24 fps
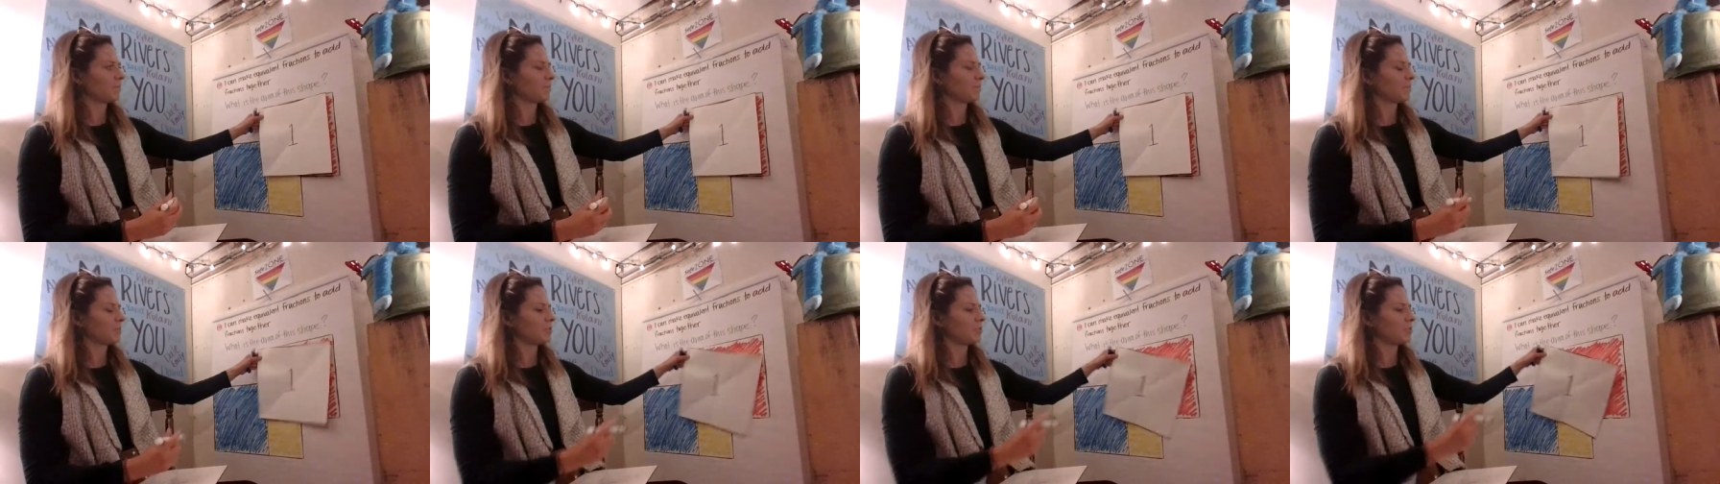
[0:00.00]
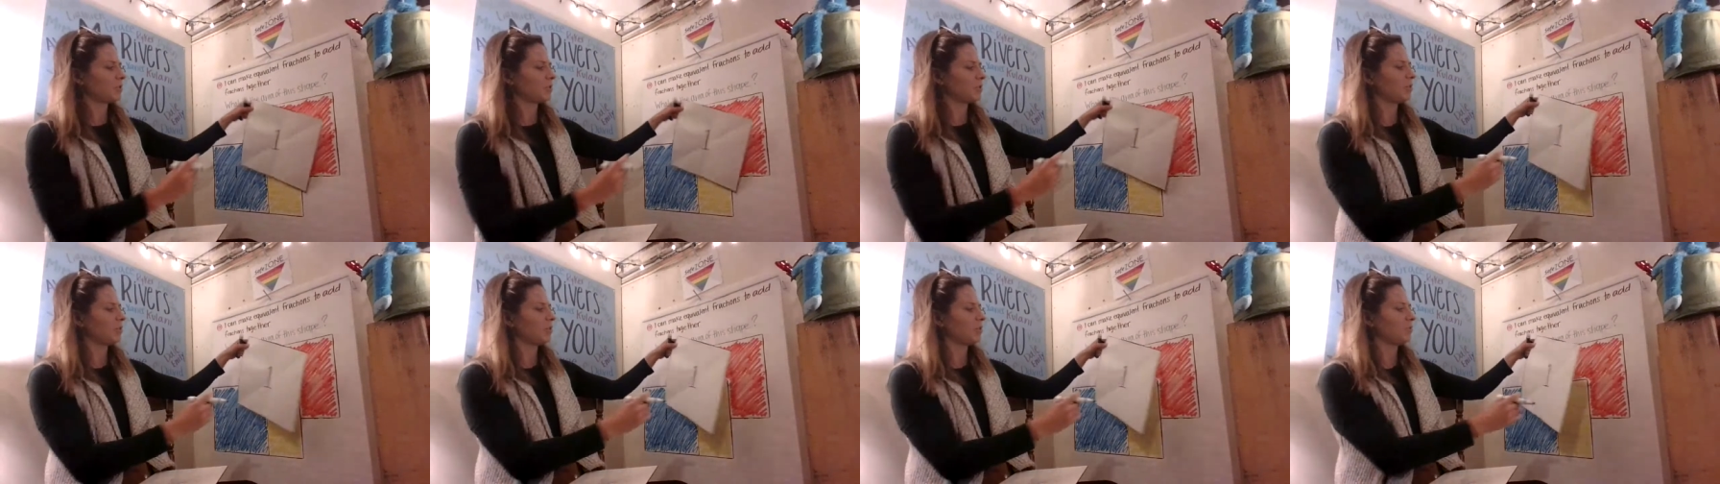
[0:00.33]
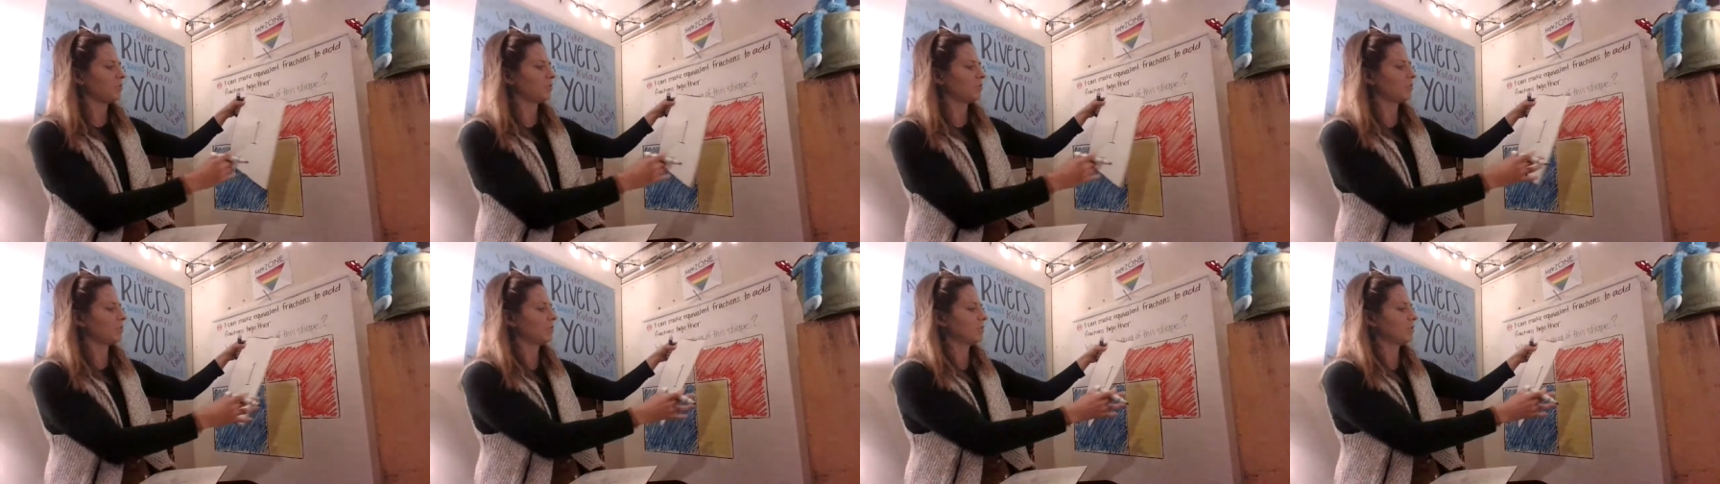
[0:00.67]

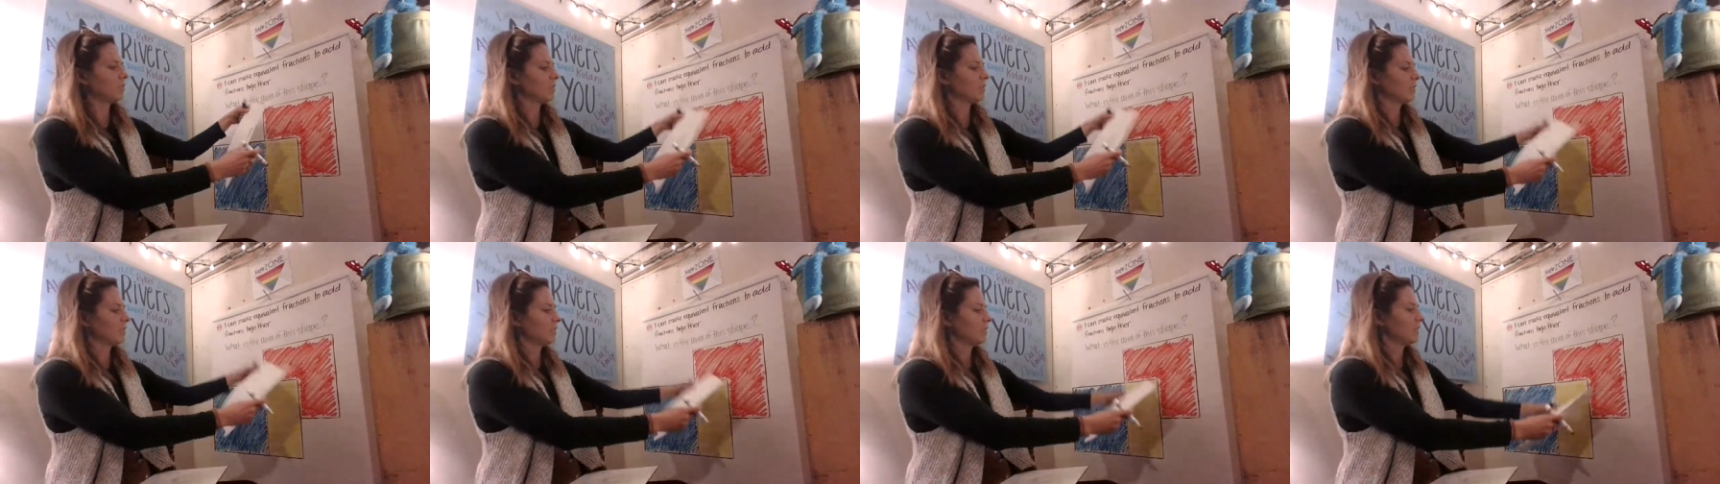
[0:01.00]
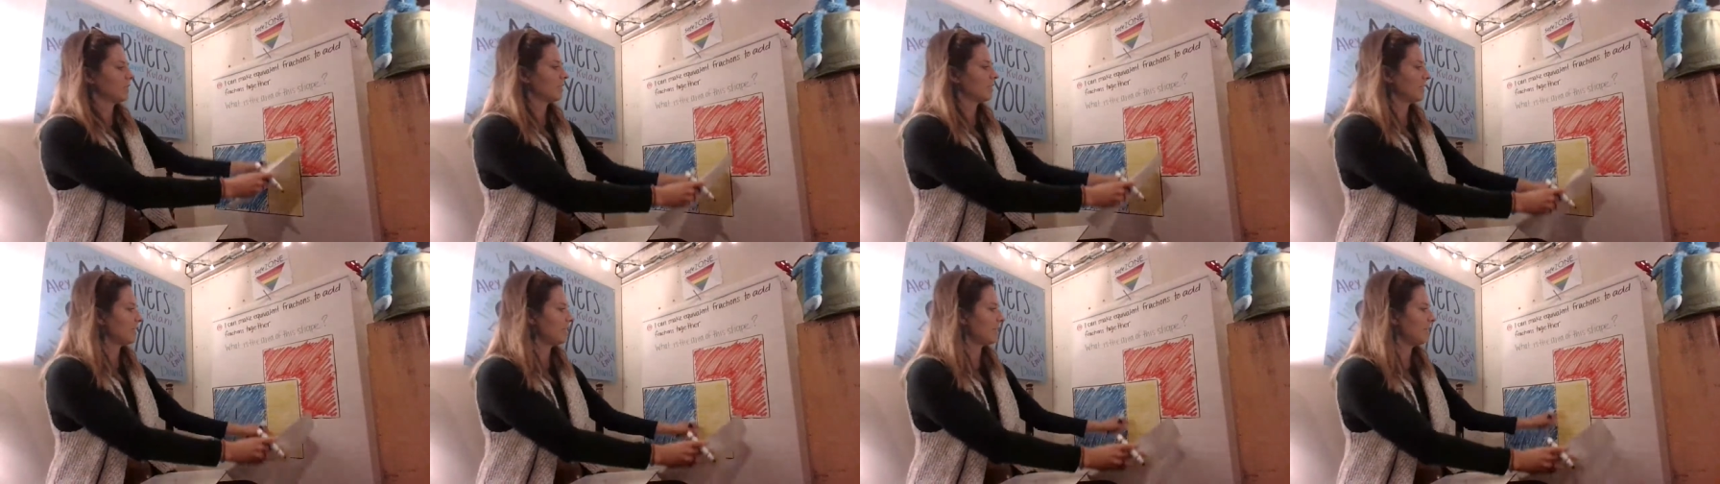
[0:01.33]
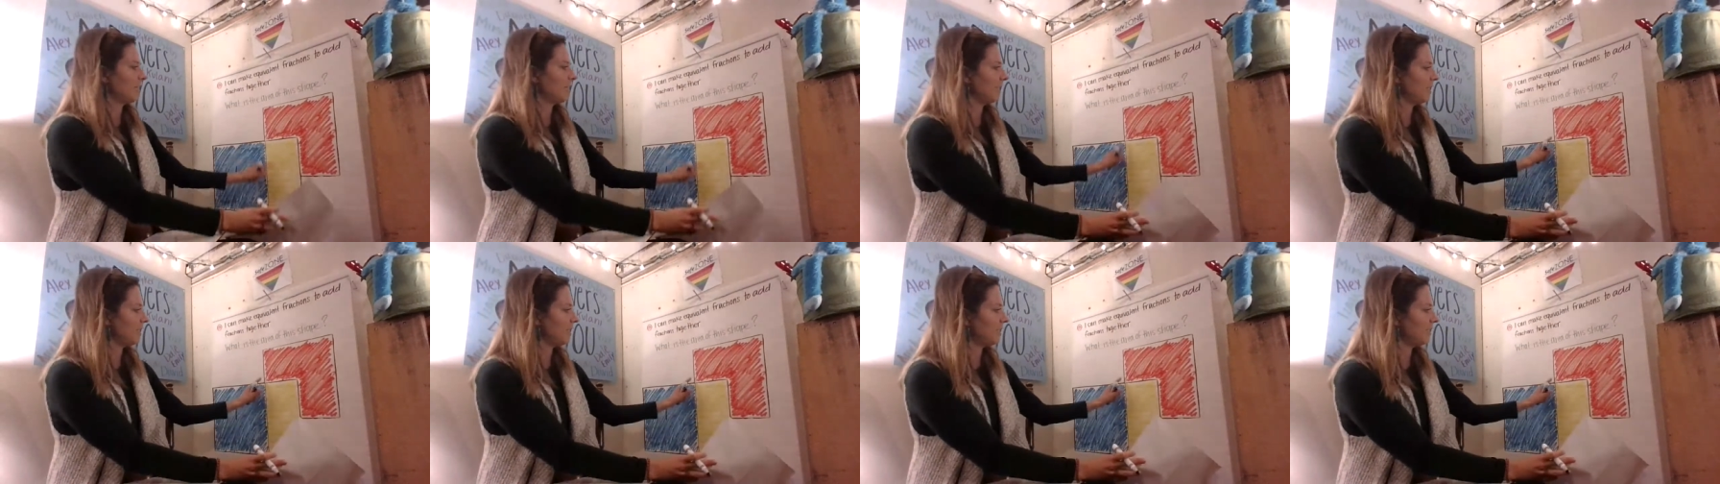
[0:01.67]
So
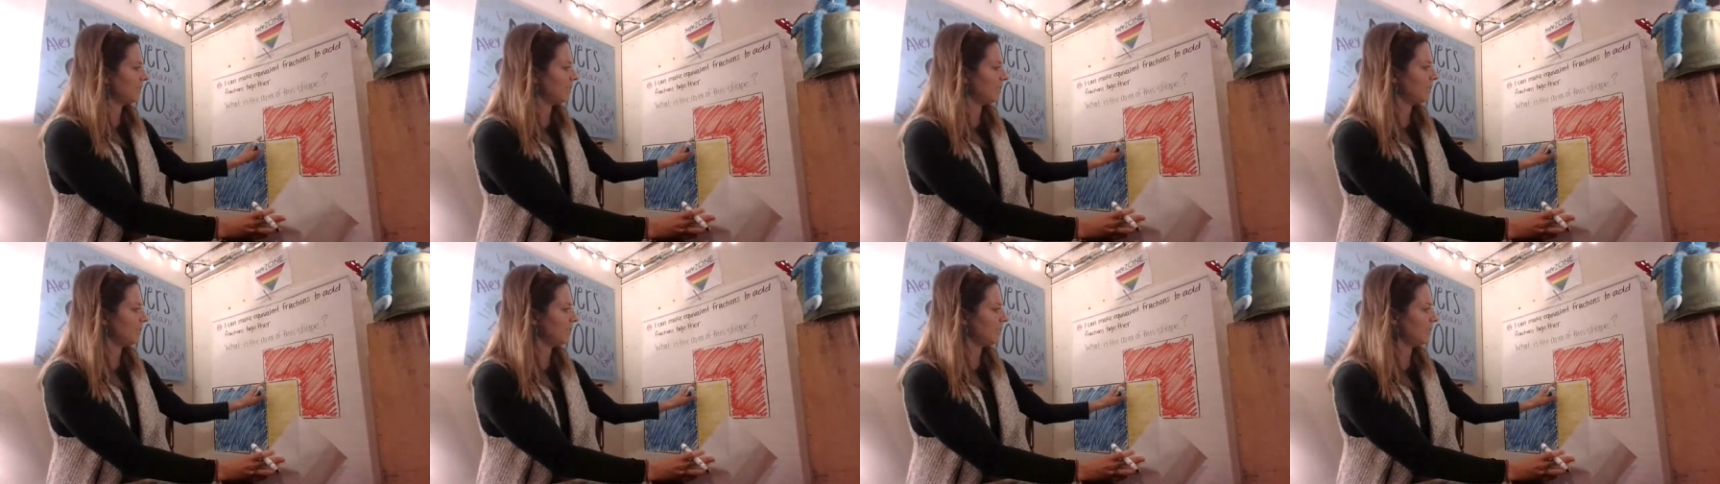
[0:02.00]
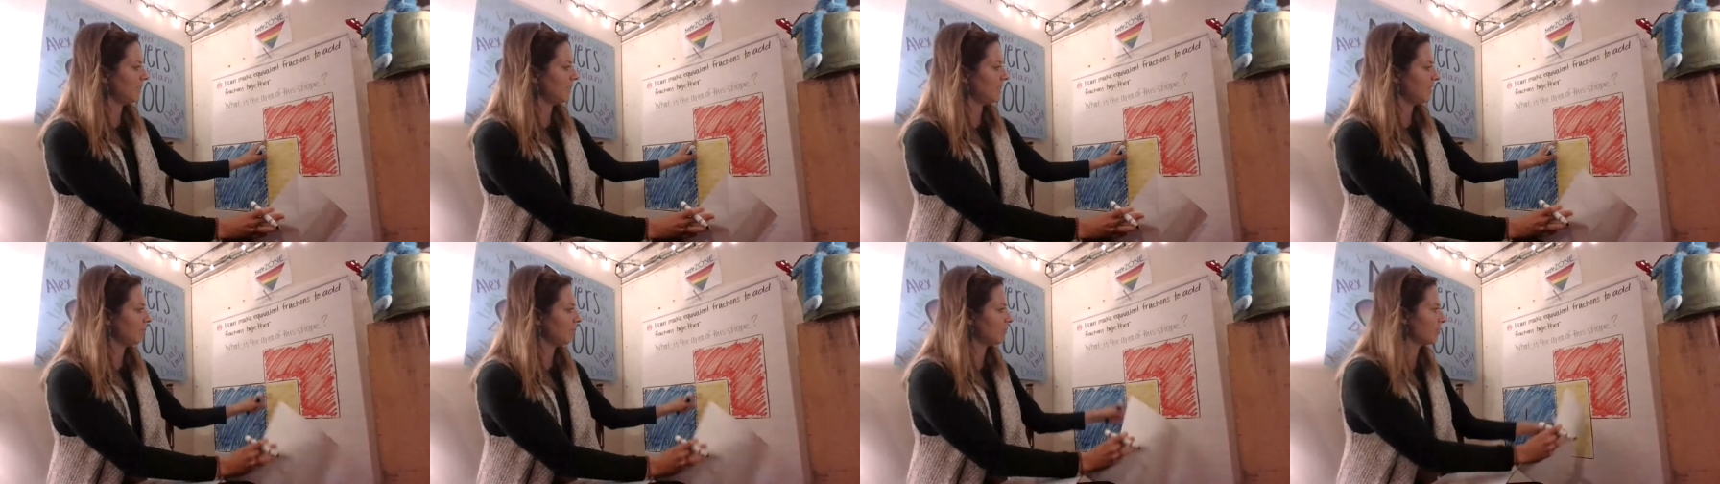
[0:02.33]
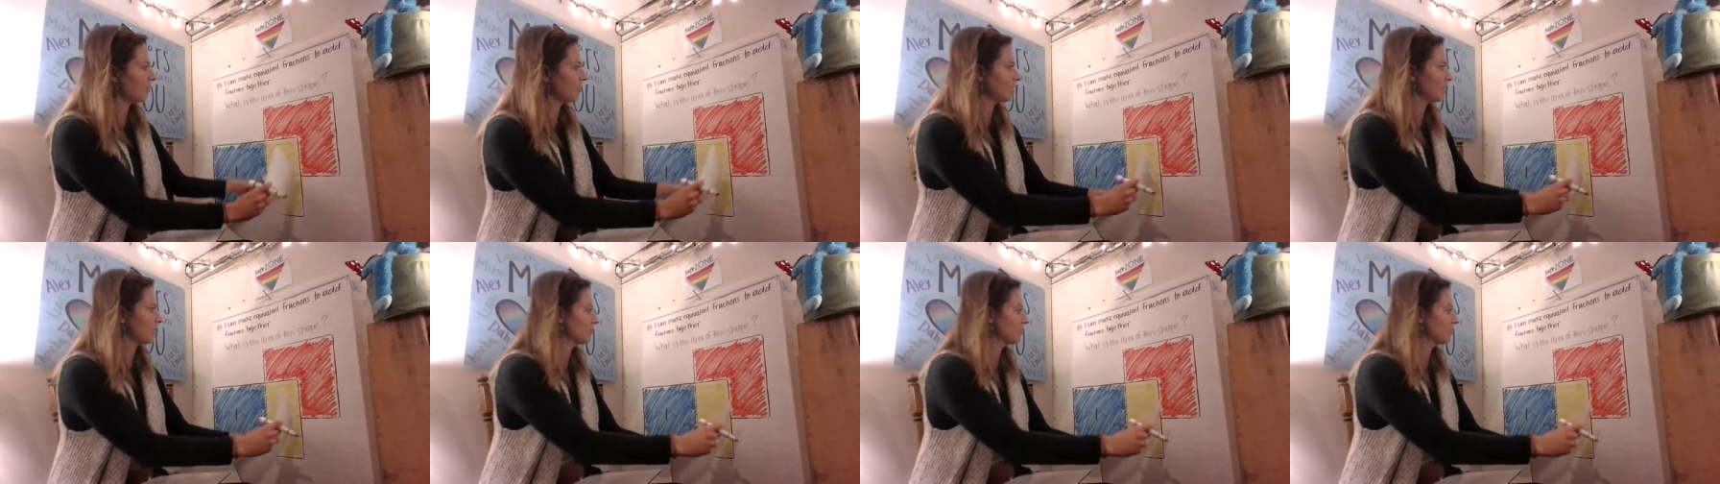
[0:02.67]
I'm going to